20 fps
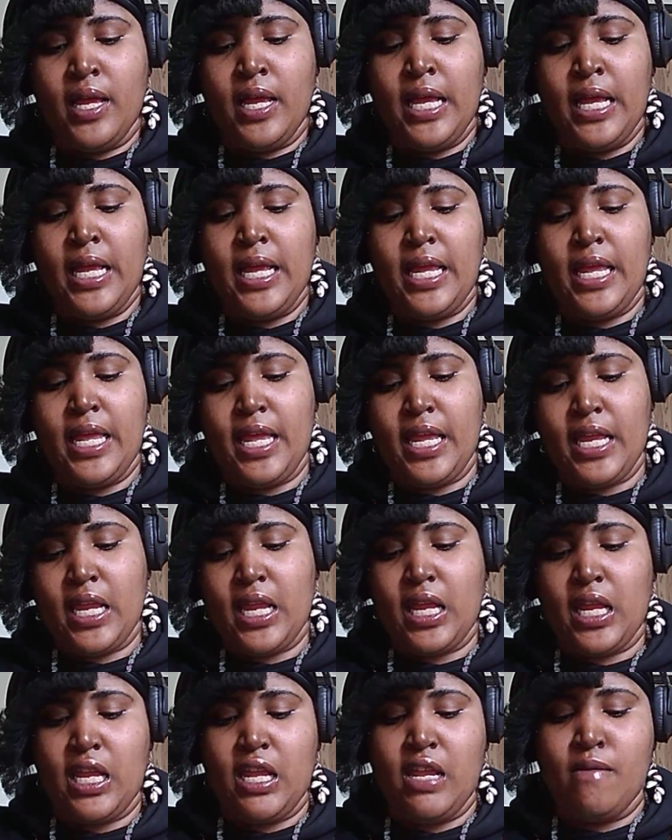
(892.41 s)
hidden
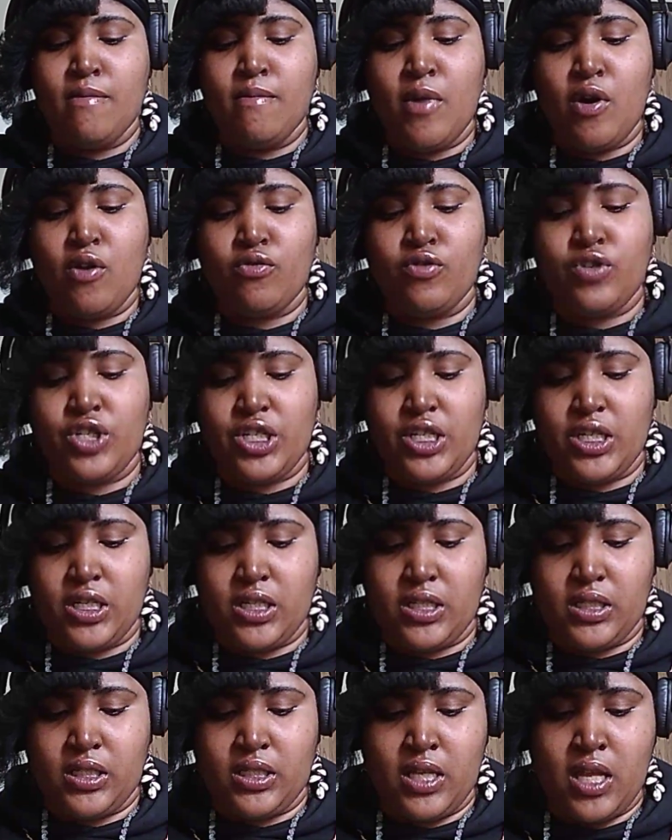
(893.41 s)

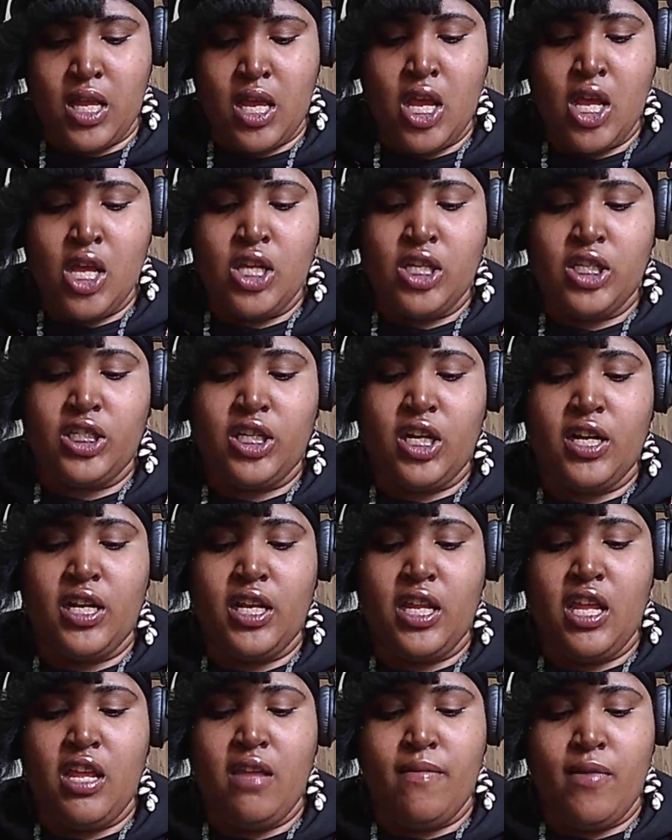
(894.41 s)
emotions certain
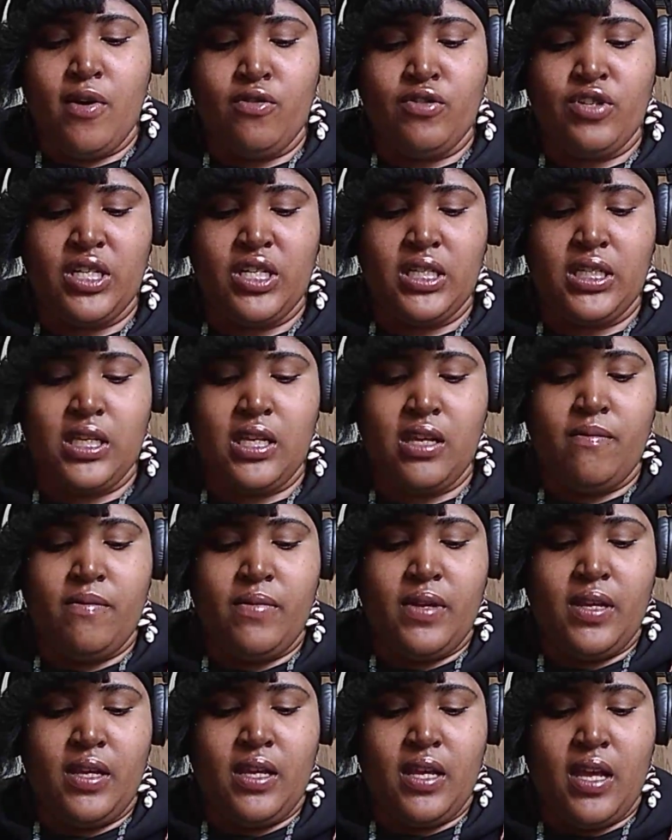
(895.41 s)
emotions in
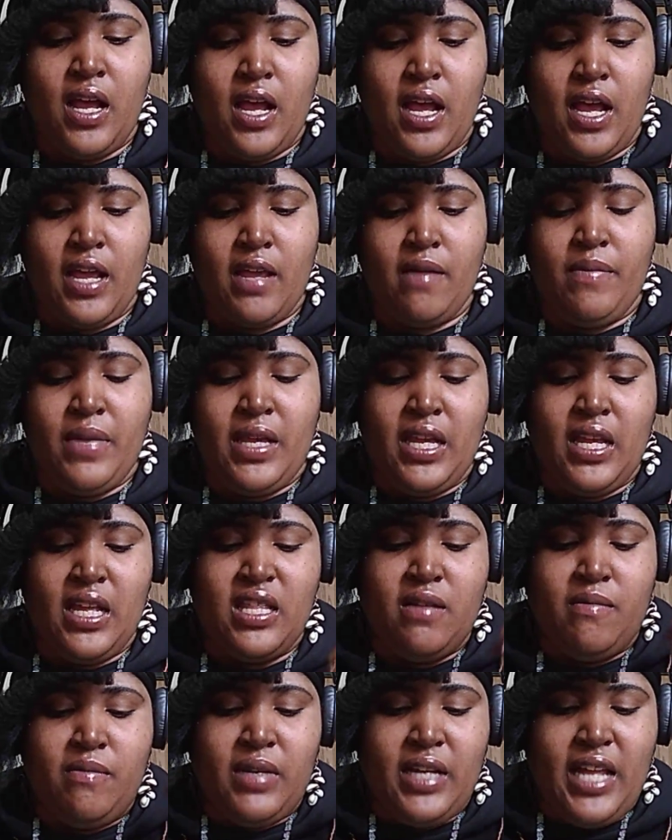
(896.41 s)
behind being the
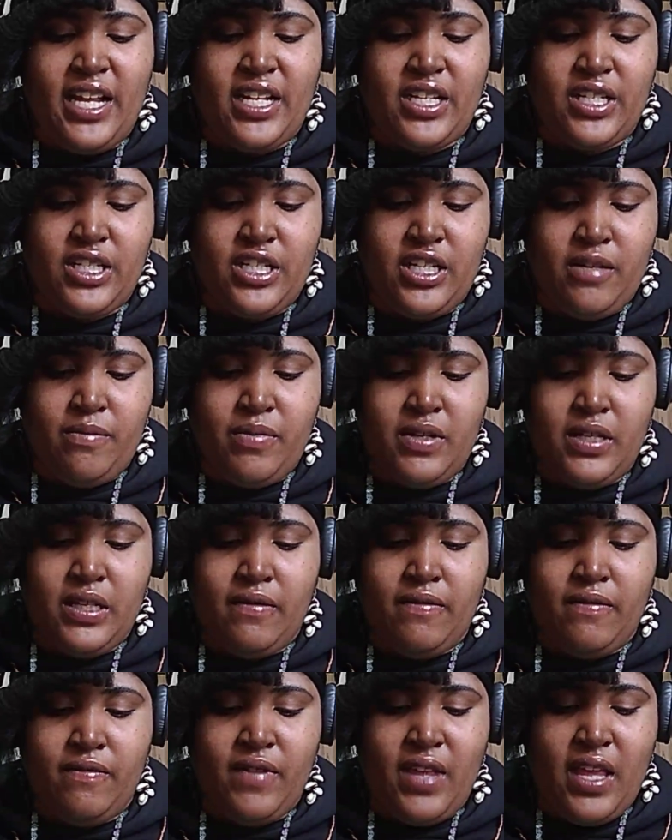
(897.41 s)
black sheep of the
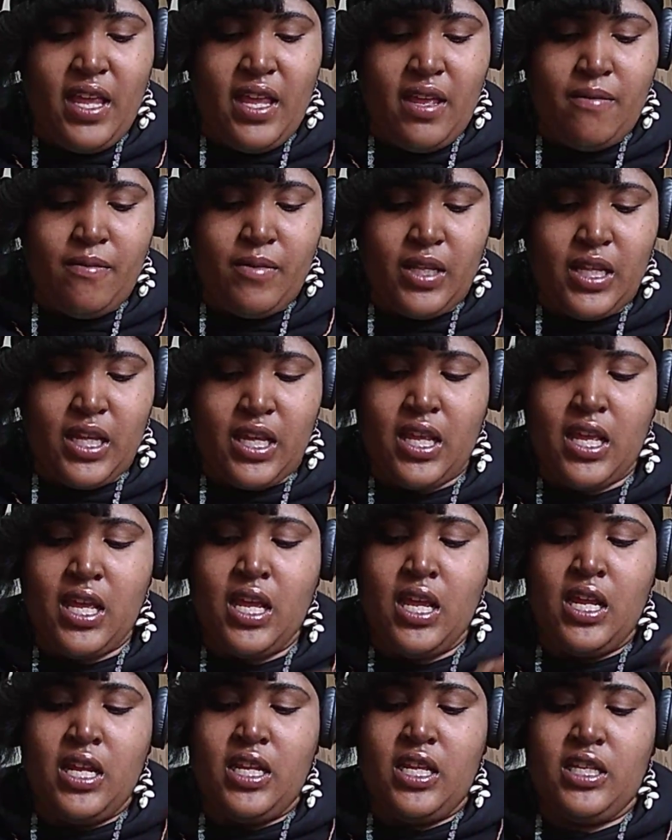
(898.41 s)
family.
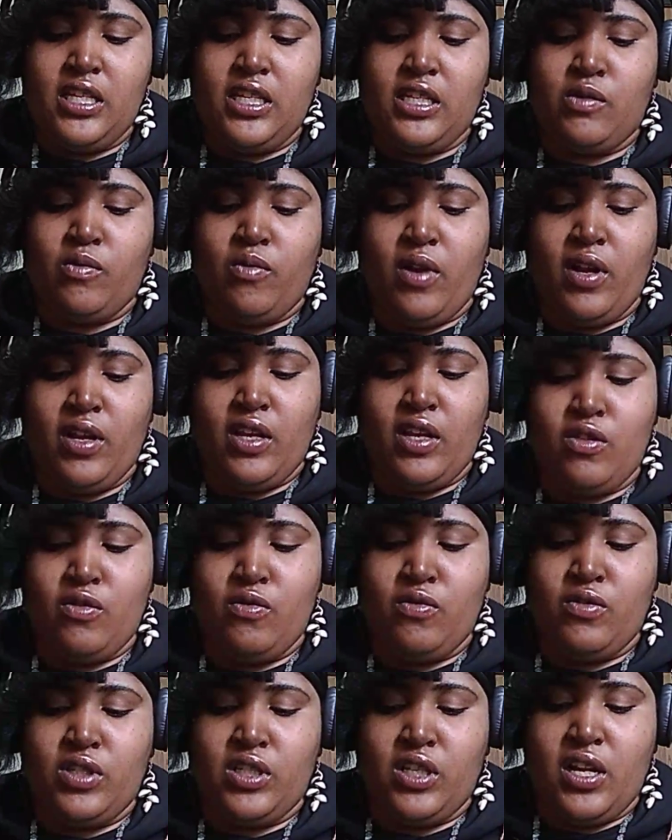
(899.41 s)
This is working
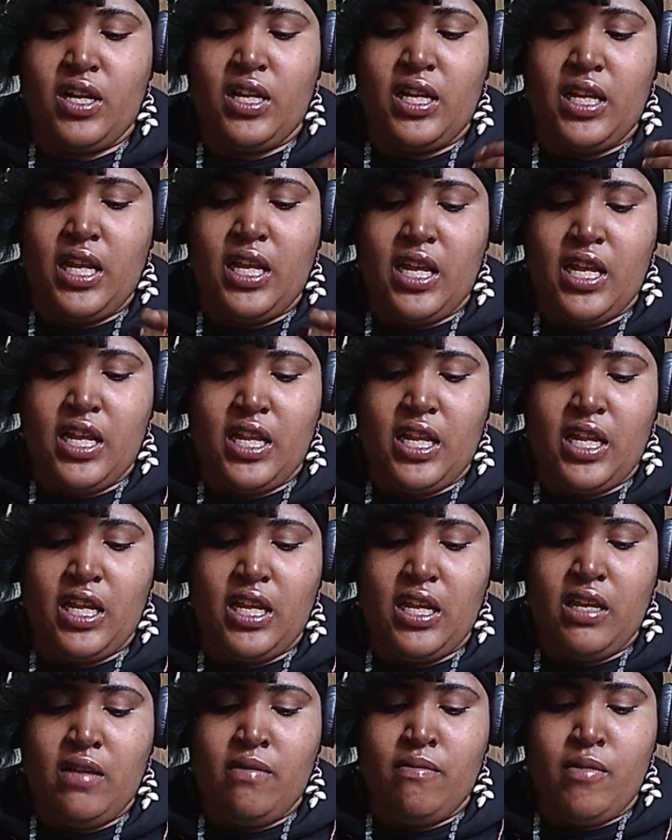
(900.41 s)
certain
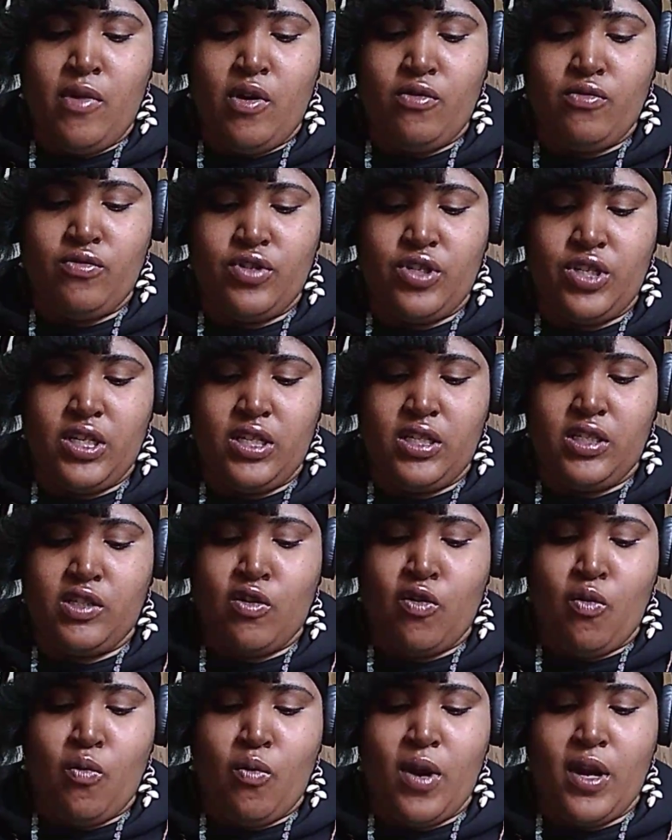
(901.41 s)
hidden emotions,
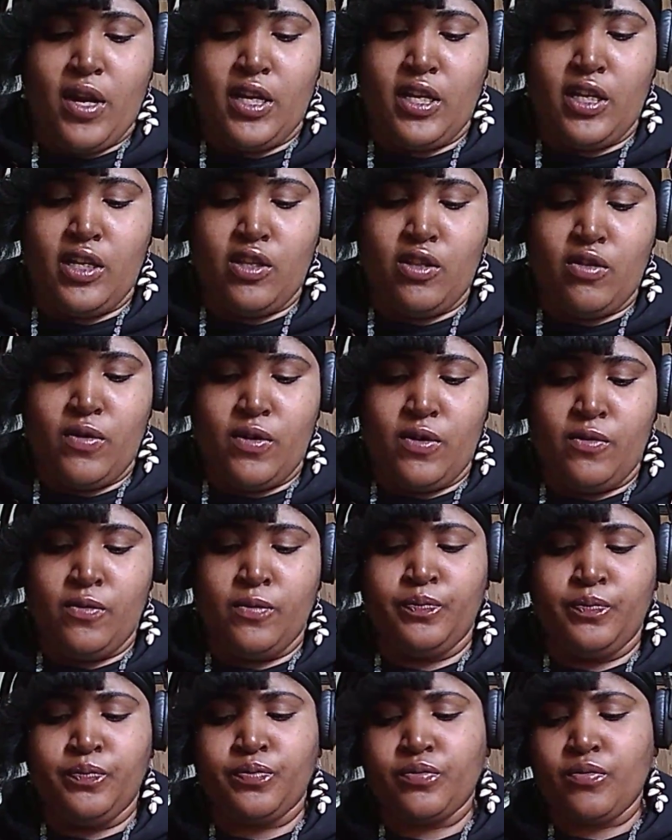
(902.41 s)
working through
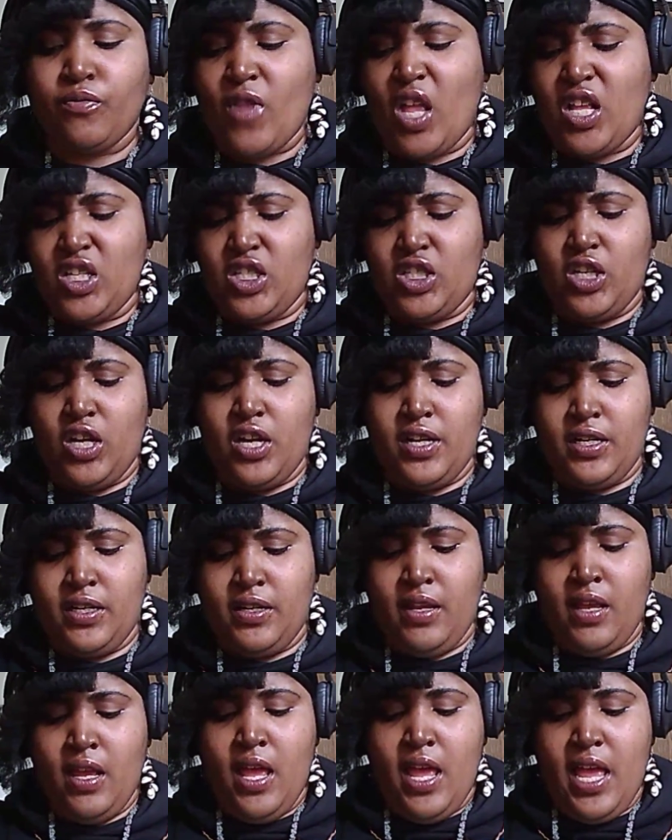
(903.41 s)
certain
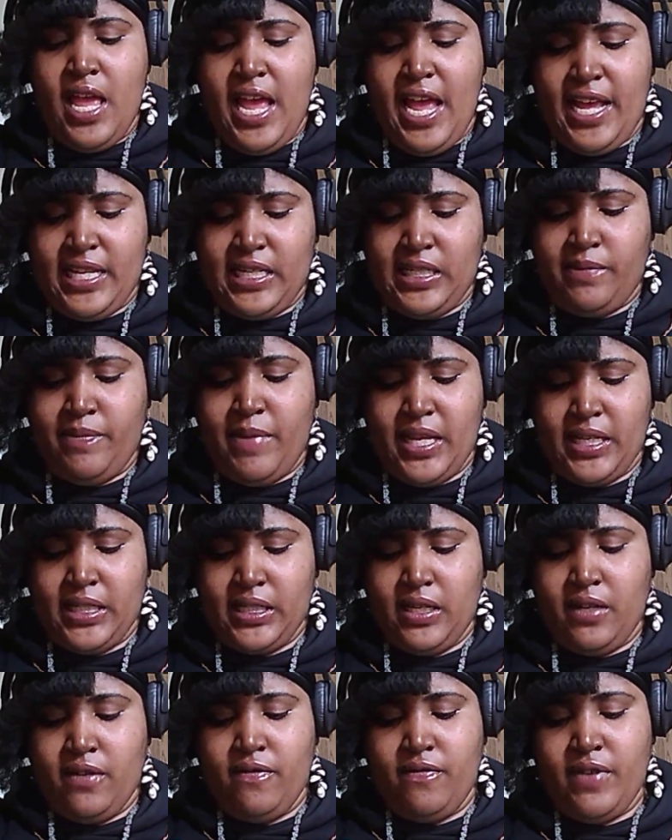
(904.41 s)
aspects
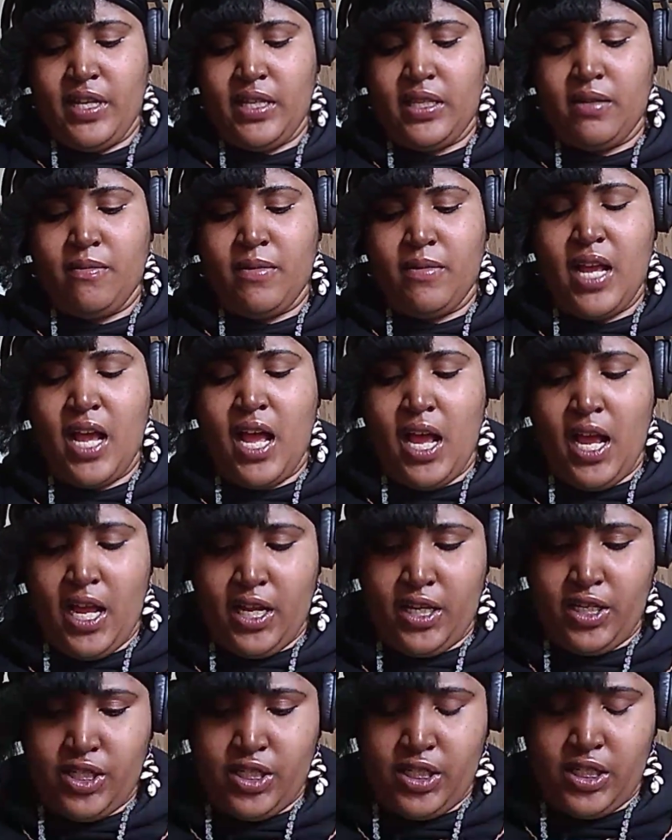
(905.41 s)
of victim
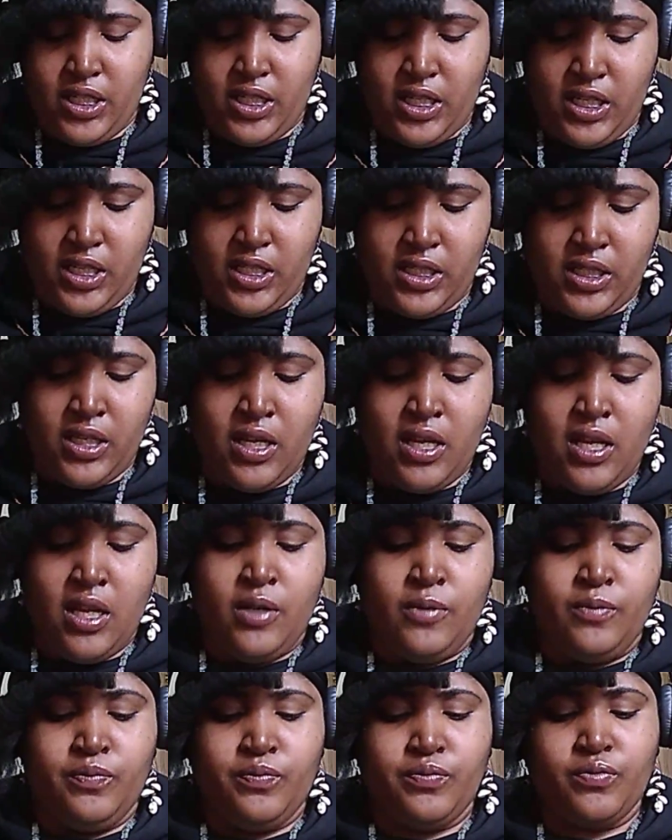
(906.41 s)
consciousness,
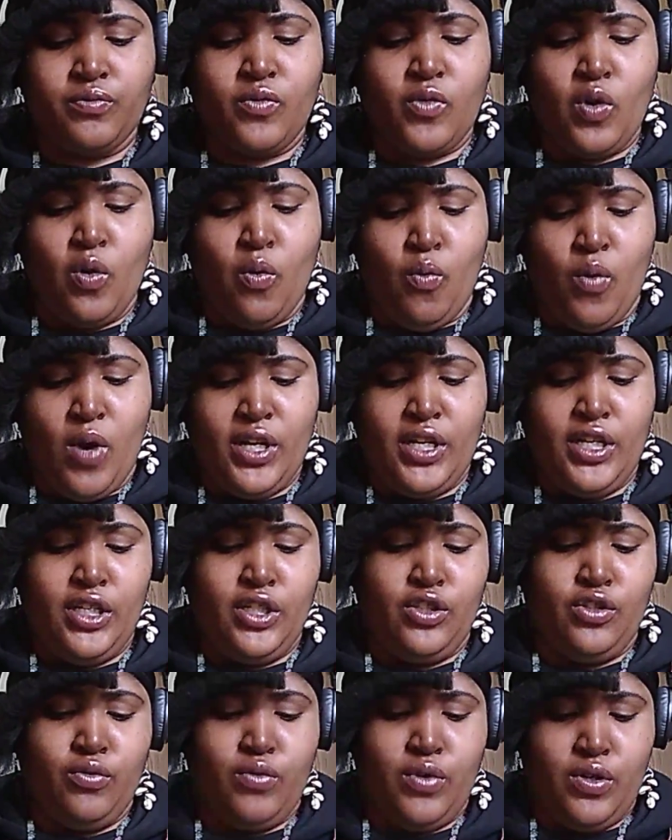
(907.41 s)
working
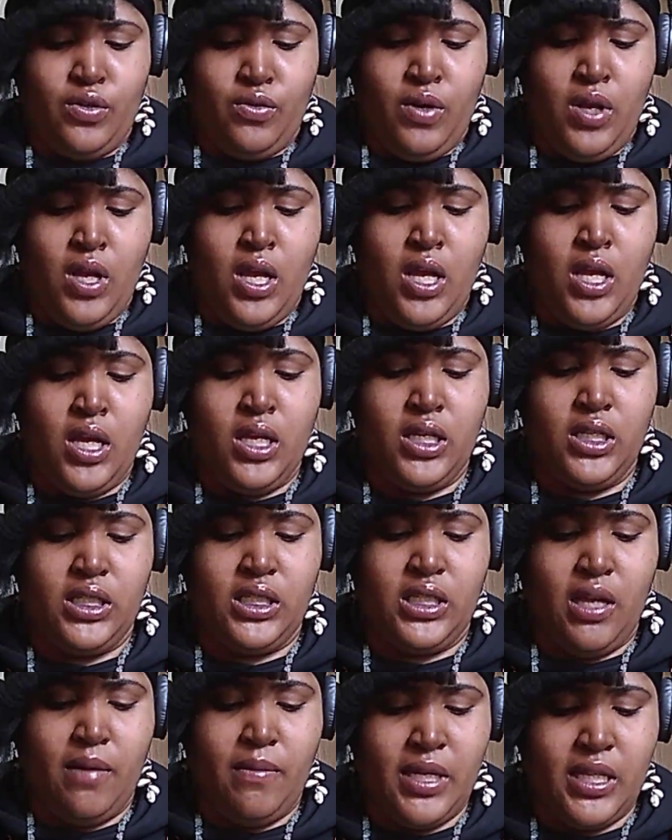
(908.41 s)
through
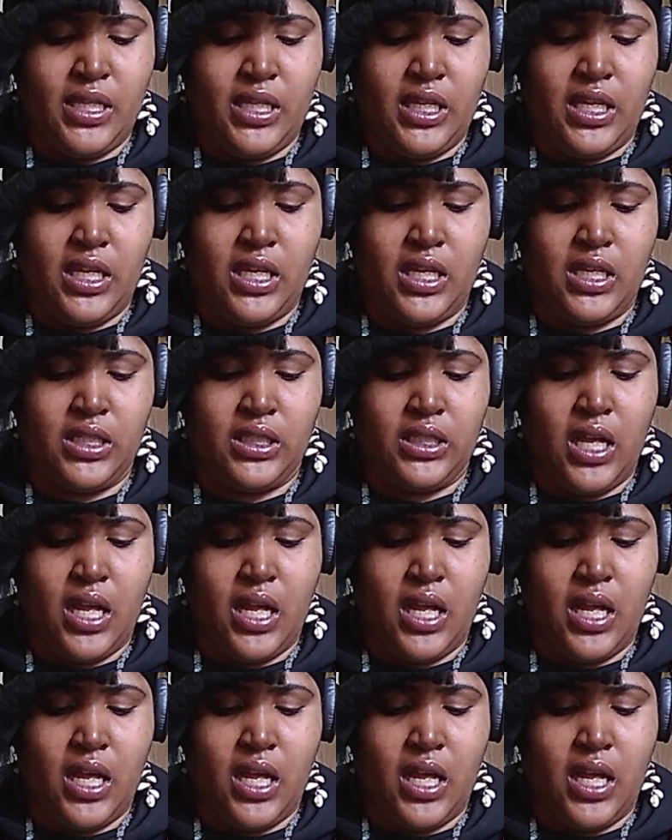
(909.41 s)
some of these